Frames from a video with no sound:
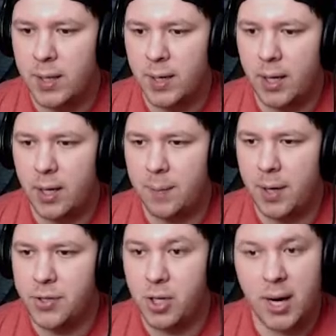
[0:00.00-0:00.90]
Can I get a
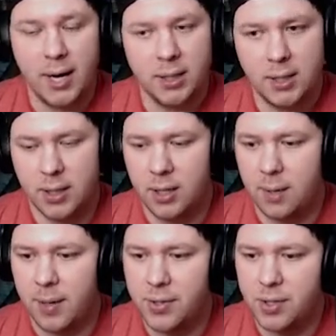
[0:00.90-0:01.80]
monster? I did get a
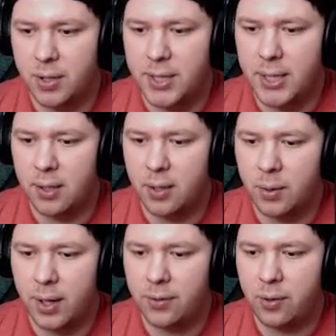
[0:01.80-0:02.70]
monster, I'll take it.
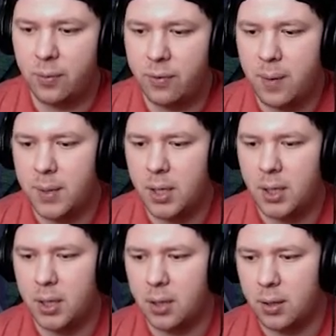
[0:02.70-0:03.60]
Okay, so from
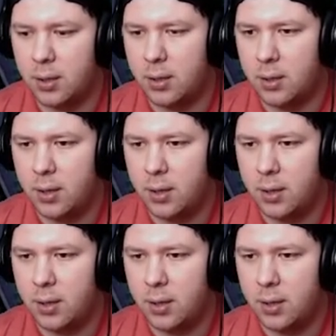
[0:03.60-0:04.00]
here...